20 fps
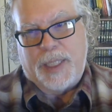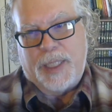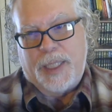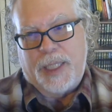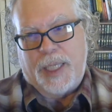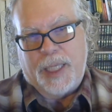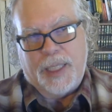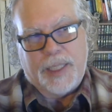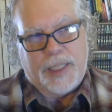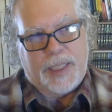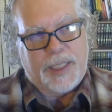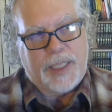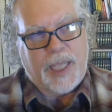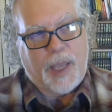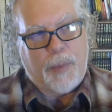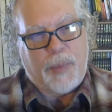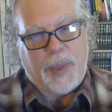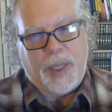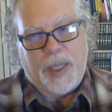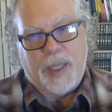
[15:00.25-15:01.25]
can
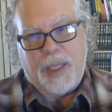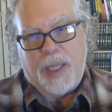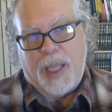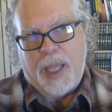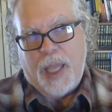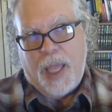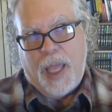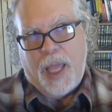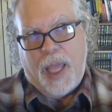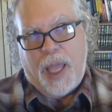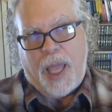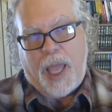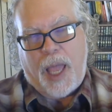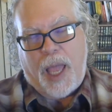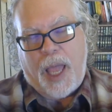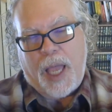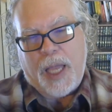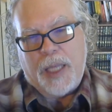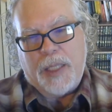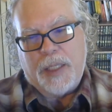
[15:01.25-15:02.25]
step in
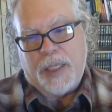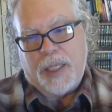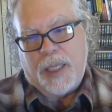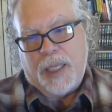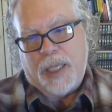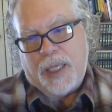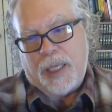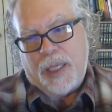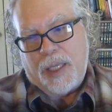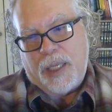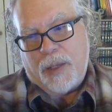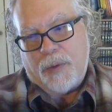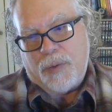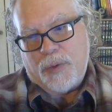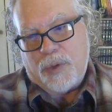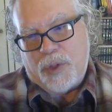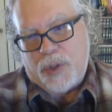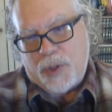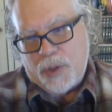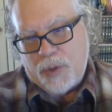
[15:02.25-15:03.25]
and
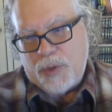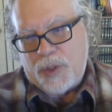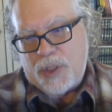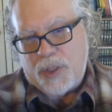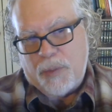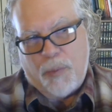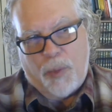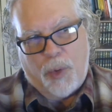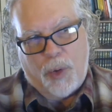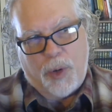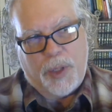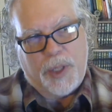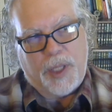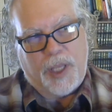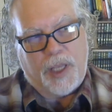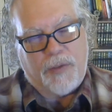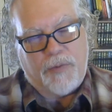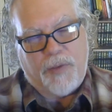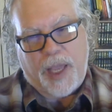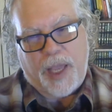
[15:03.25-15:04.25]
do some more of
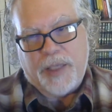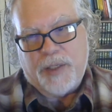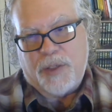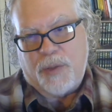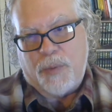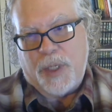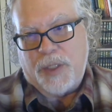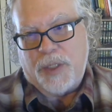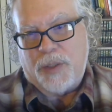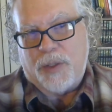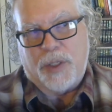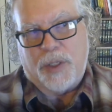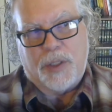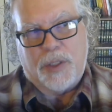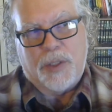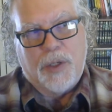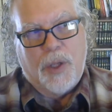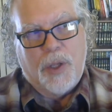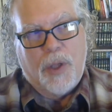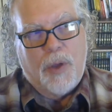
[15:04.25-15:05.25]
the advanced
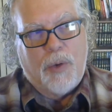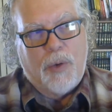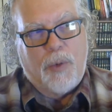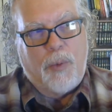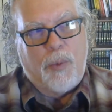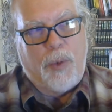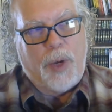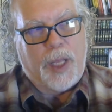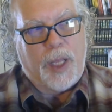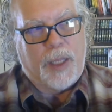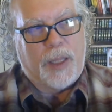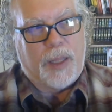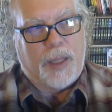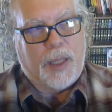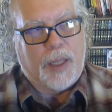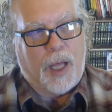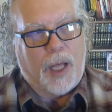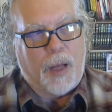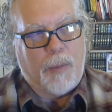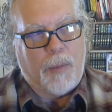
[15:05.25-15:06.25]
research with
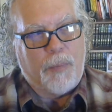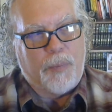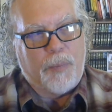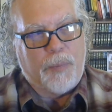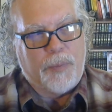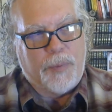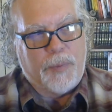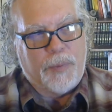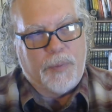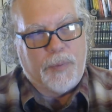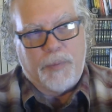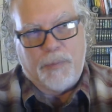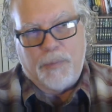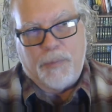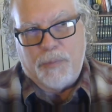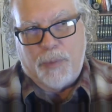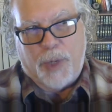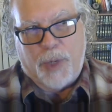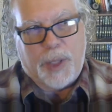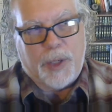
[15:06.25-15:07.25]

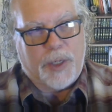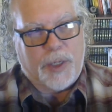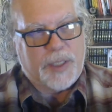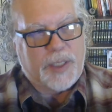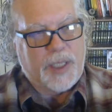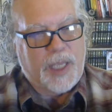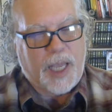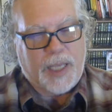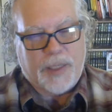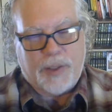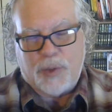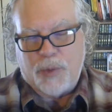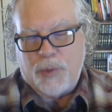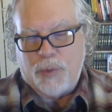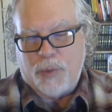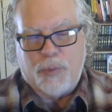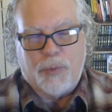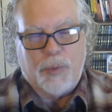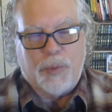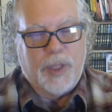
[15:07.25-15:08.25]
whether it's guests
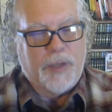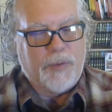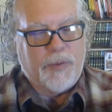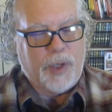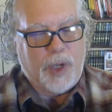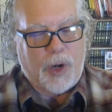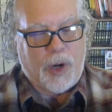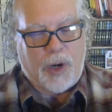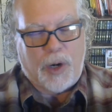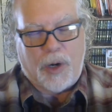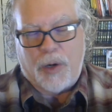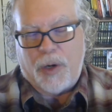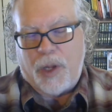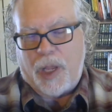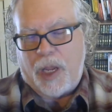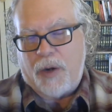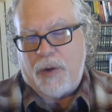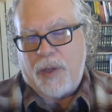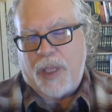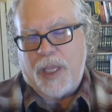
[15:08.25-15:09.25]
who live in your
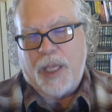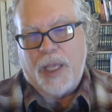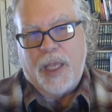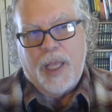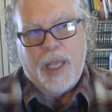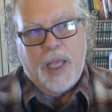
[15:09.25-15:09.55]
area,